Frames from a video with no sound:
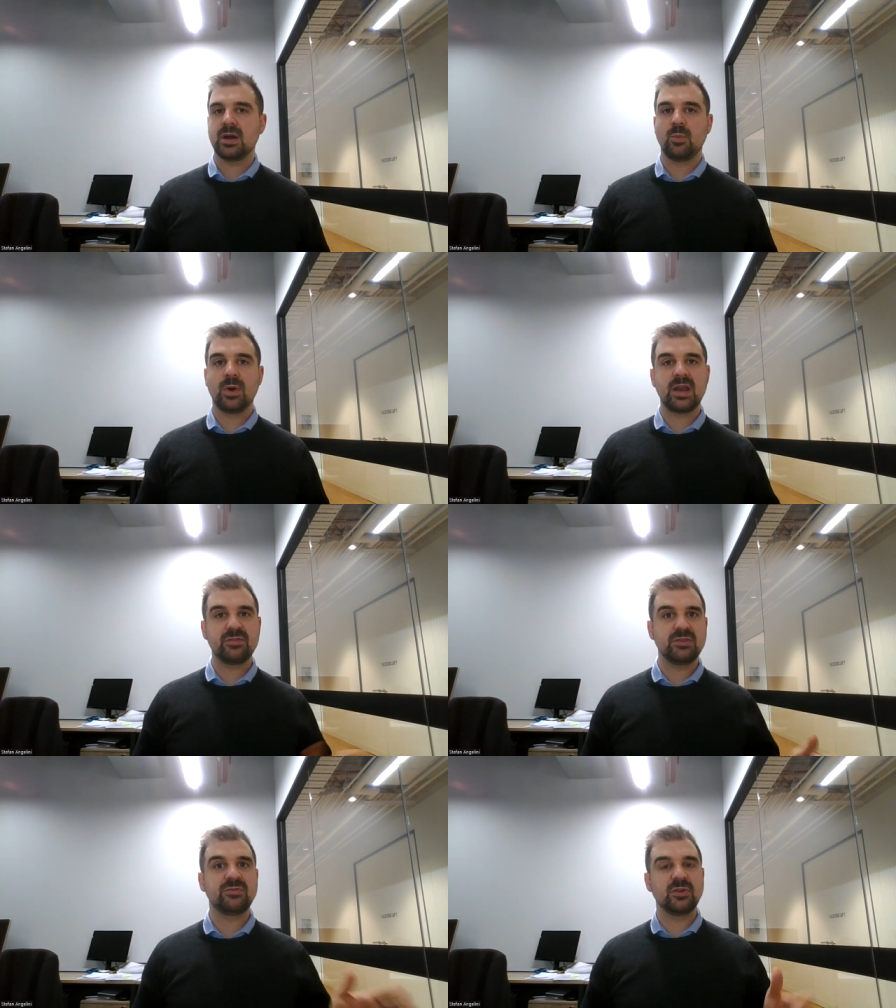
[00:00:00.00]

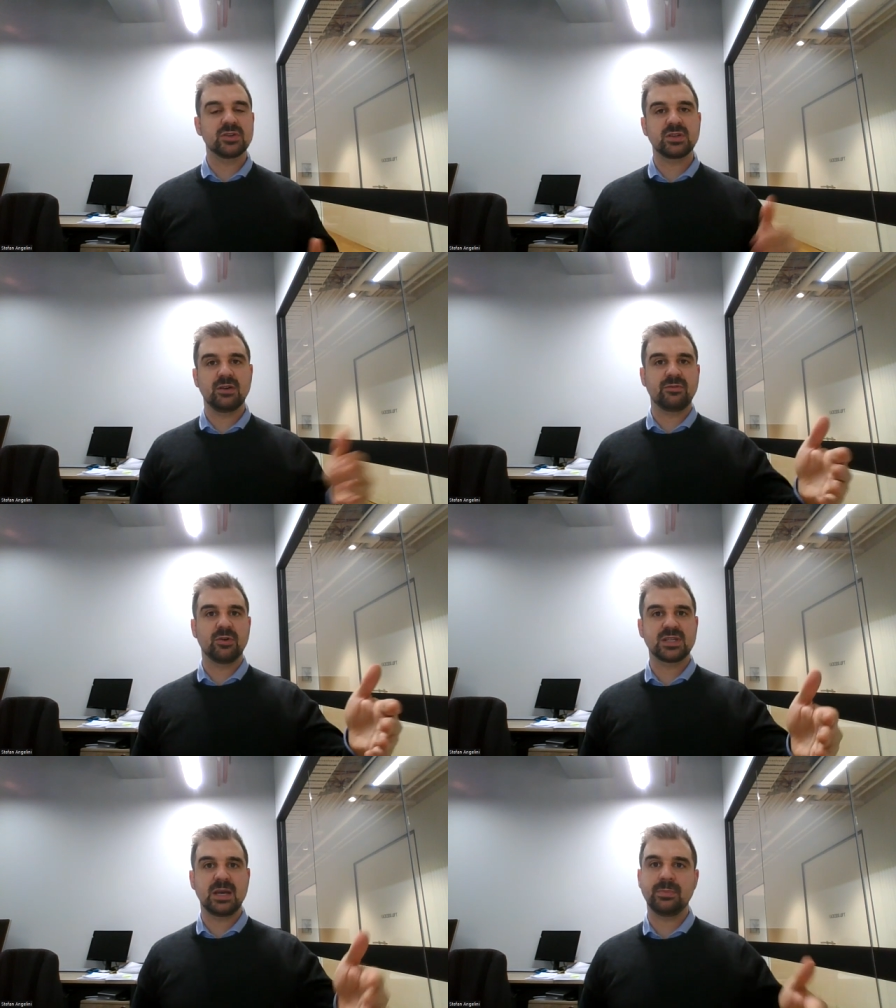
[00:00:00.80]
whenever you feel so
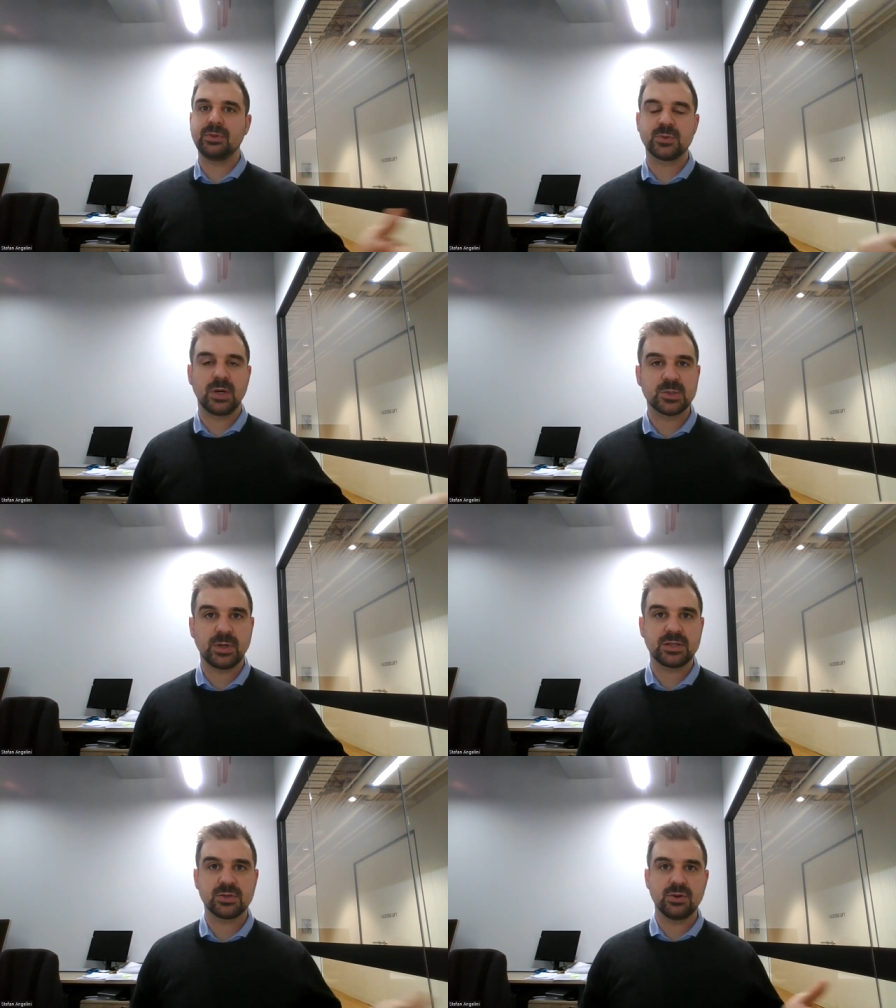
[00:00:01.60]
for example in
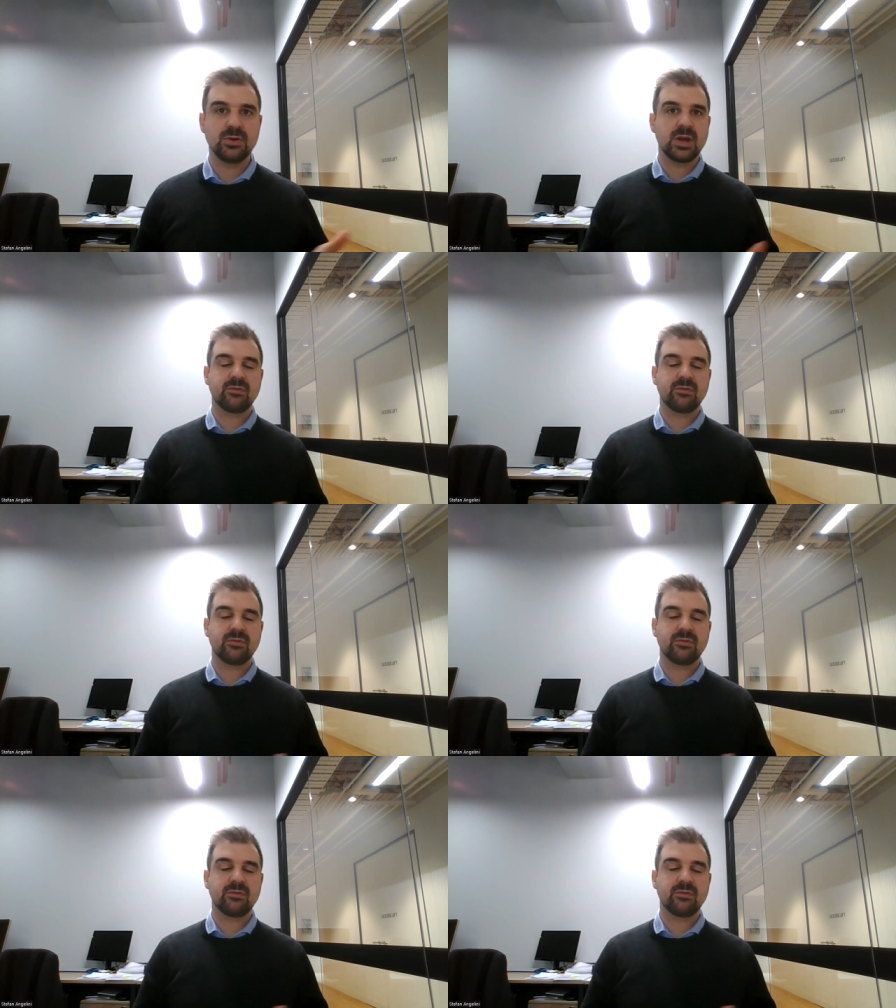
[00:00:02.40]
2022